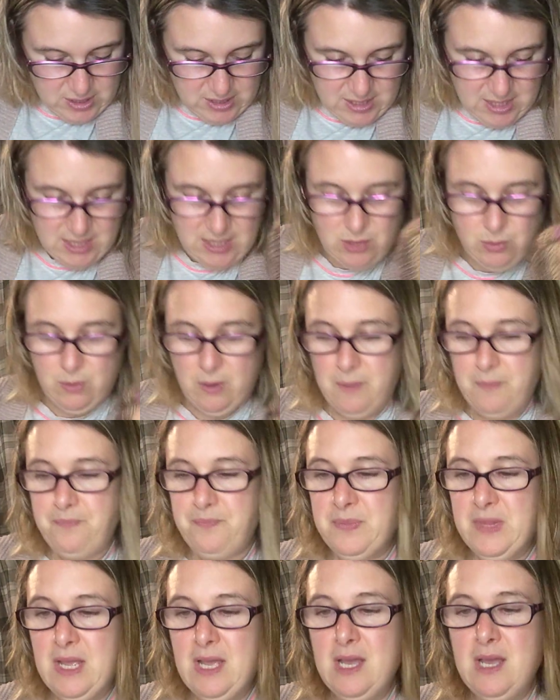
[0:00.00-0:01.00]
is this one,
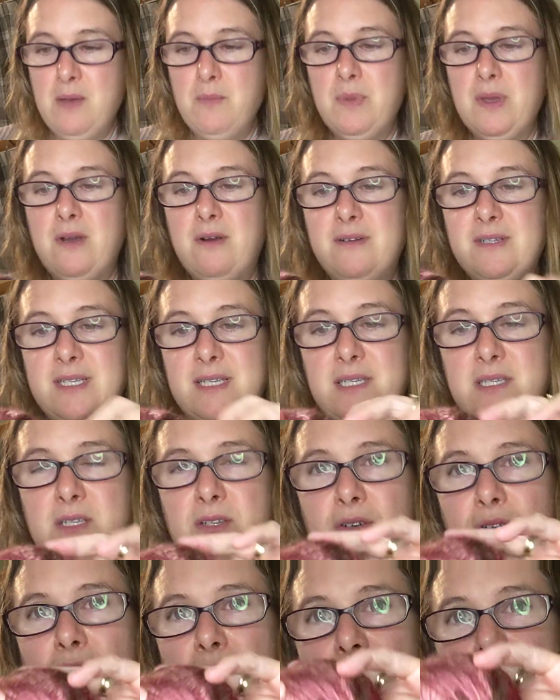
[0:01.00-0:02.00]
because it's
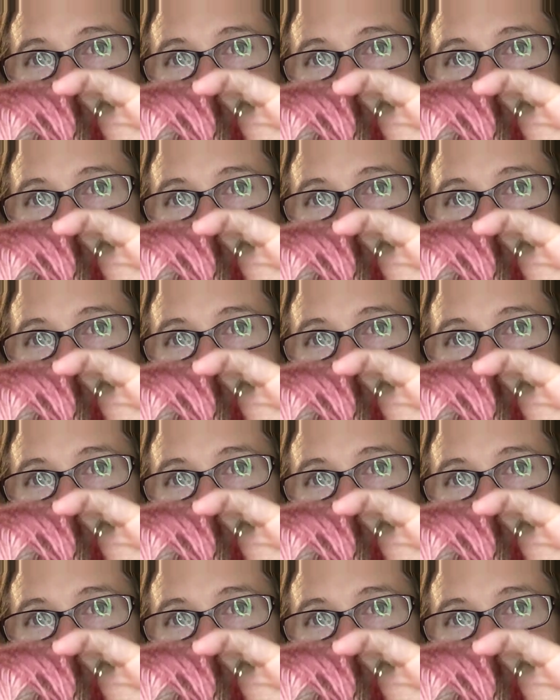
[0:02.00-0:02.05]
got